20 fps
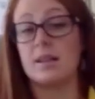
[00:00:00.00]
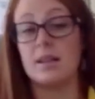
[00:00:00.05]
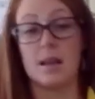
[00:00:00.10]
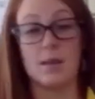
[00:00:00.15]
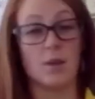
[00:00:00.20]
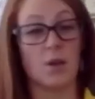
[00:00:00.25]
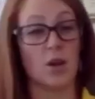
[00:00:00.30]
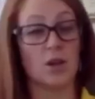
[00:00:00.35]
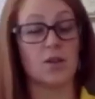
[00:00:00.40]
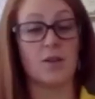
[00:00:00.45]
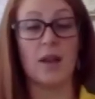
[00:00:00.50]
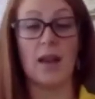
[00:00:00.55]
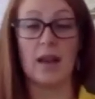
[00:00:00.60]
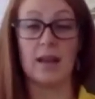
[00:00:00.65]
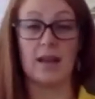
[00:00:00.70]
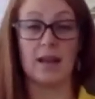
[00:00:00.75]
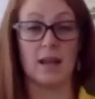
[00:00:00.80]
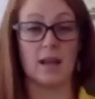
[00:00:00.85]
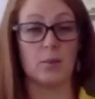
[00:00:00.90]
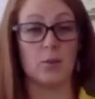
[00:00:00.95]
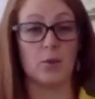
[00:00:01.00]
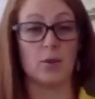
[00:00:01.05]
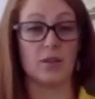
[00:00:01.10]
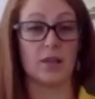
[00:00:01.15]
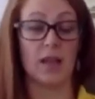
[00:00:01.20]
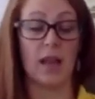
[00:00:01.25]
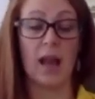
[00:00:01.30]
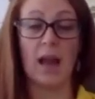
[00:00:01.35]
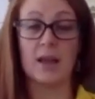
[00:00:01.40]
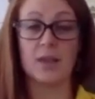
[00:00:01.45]
Same goes for any animal,
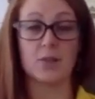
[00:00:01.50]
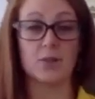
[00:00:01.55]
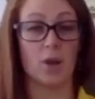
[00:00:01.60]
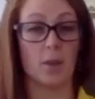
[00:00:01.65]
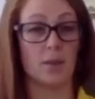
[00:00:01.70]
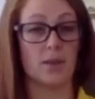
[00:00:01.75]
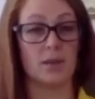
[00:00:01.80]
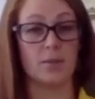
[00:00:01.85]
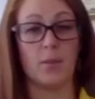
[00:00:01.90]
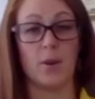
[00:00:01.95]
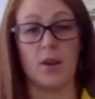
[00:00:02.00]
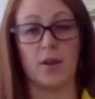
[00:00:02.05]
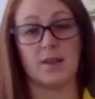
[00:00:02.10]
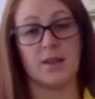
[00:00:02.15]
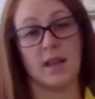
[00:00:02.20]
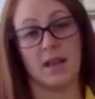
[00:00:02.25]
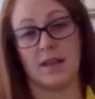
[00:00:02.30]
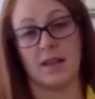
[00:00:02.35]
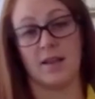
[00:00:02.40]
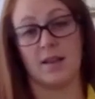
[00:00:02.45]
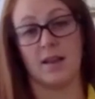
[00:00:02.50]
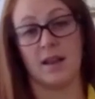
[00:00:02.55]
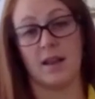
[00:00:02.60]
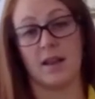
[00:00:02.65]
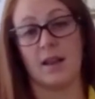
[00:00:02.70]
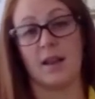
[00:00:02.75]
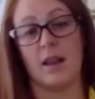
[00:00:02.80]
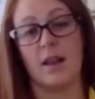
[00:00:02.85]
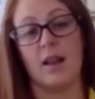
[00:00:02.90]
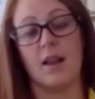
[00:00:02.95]
so cats, rabbits, birds,
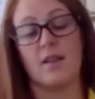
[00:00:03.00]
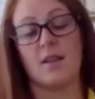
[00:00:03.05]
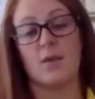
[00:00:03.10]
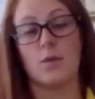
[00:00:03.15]
anything.